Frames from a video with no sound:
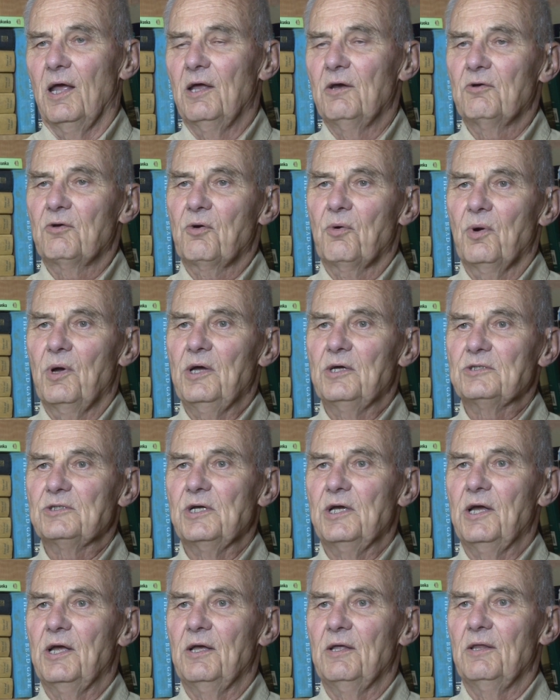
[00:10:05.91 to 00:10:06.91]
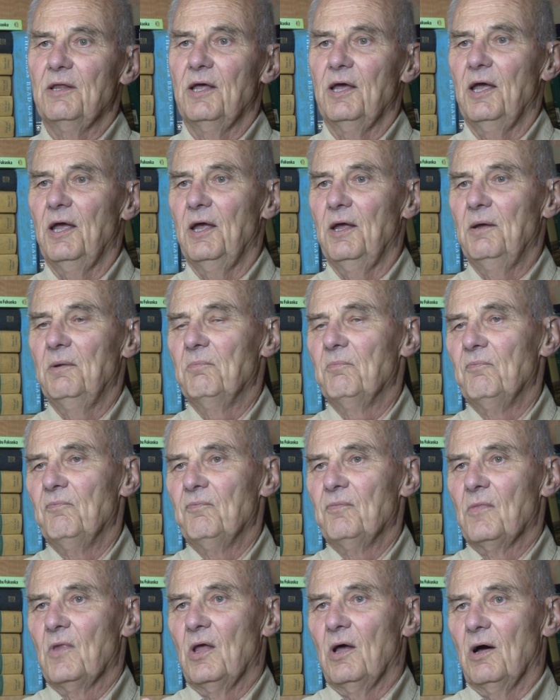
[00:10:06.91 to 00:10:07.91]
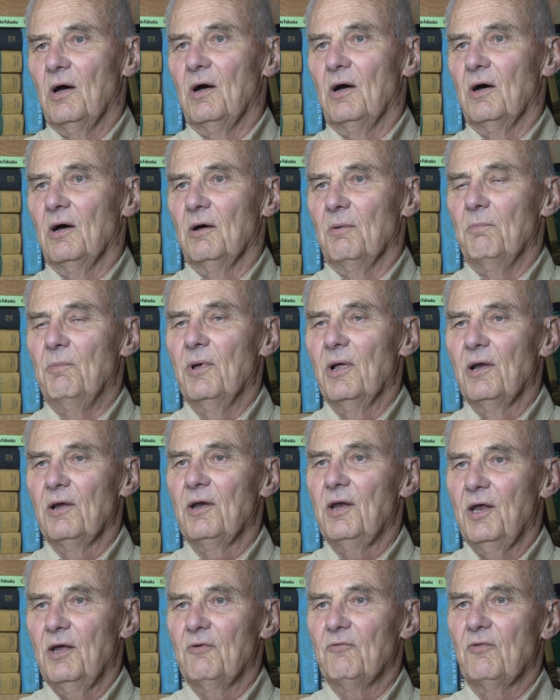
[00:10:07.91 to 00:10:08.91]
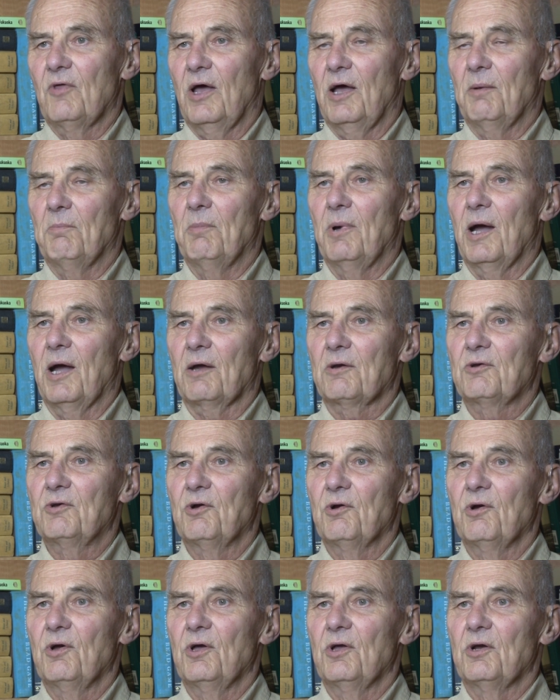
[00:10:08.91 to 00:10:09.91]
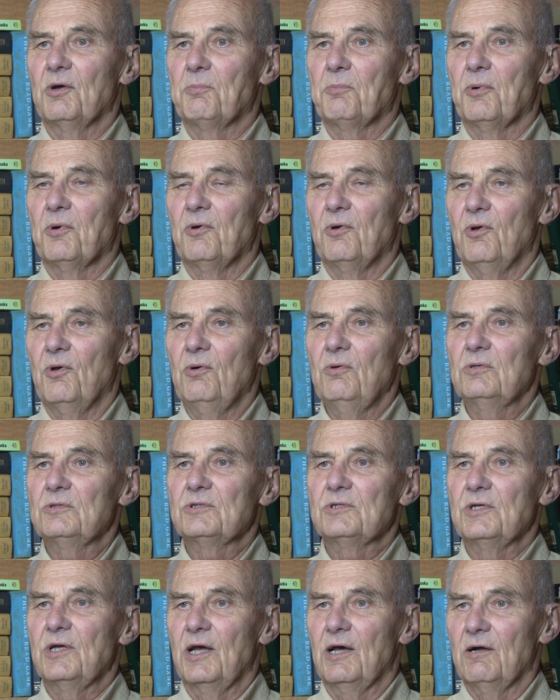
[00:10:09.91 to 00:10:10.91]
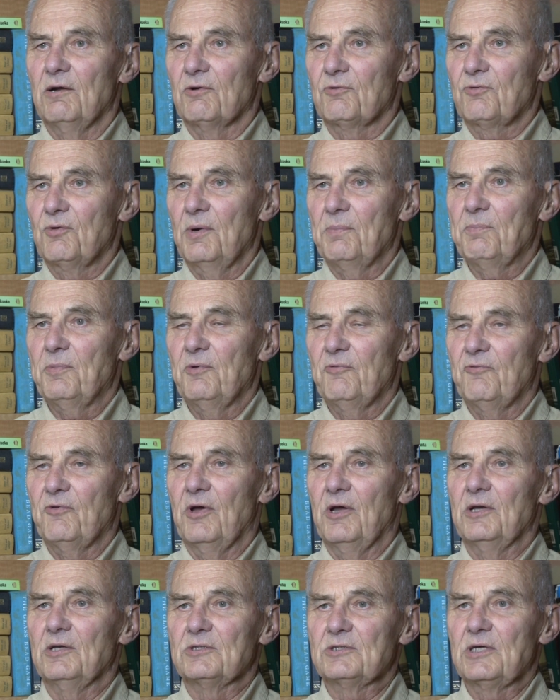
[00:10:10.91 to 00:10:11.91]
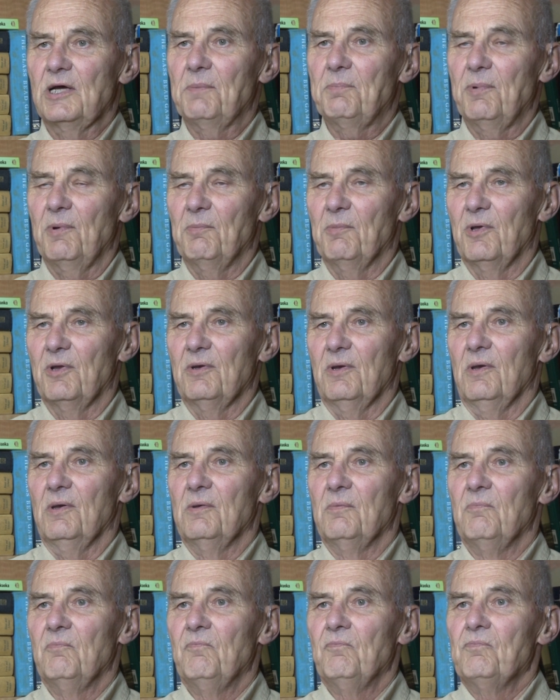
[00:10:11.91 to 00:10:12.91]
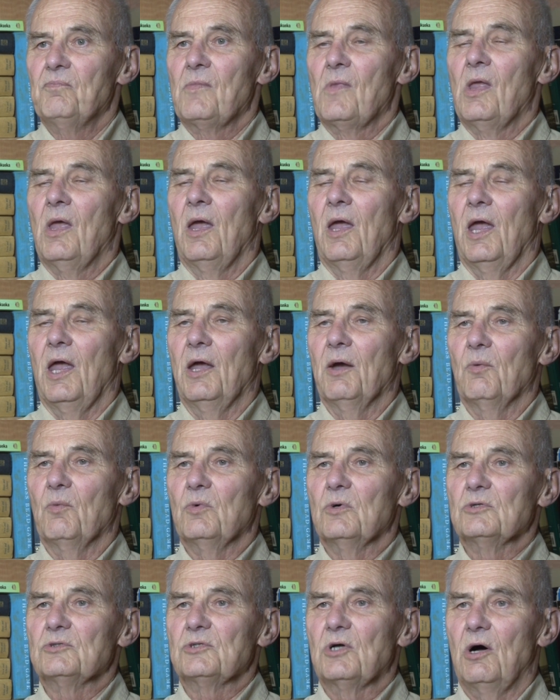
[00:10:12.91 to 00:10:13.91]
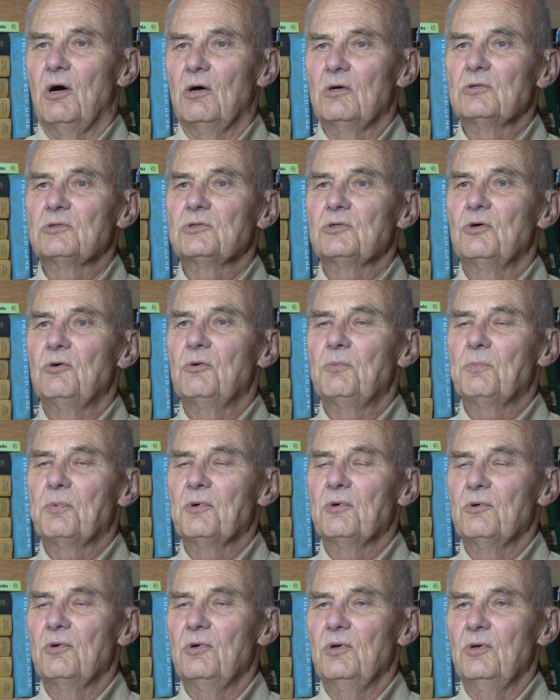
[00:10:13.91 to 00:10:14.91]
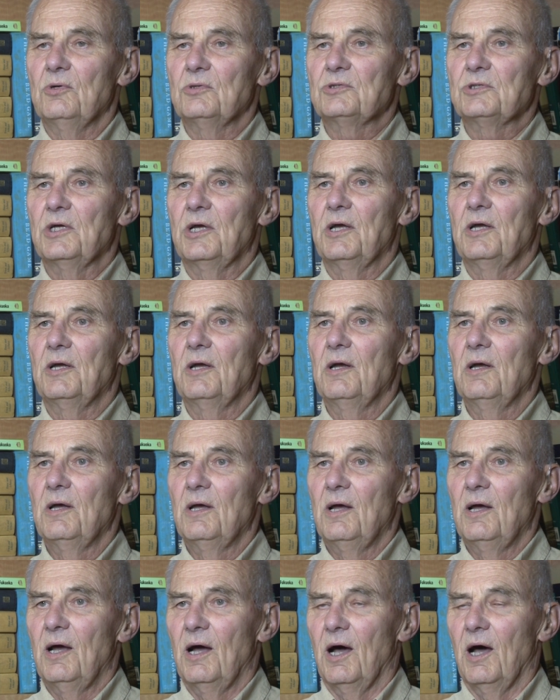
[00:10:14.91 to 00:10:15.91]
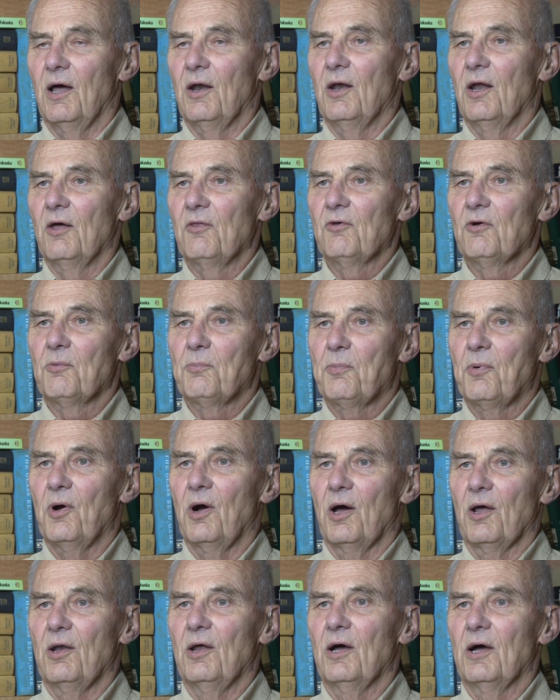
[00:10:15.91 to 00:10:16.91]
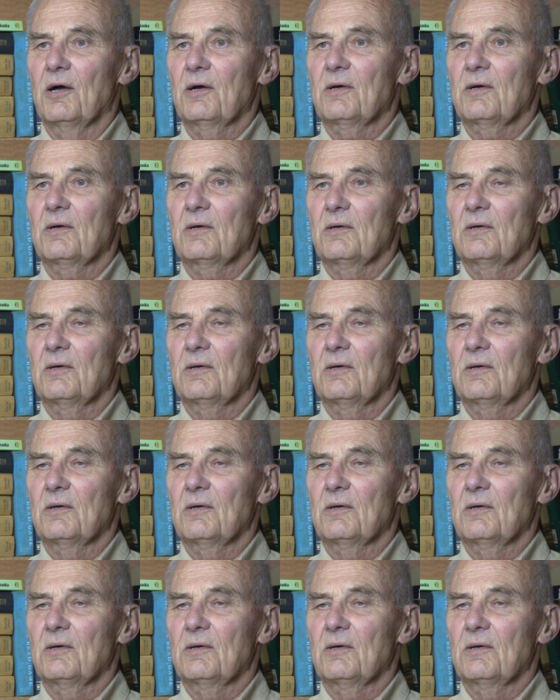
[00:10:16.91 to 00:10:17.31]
increasing the ability of that bacteria to produce the L-tryptophan supplement, it was also producing another product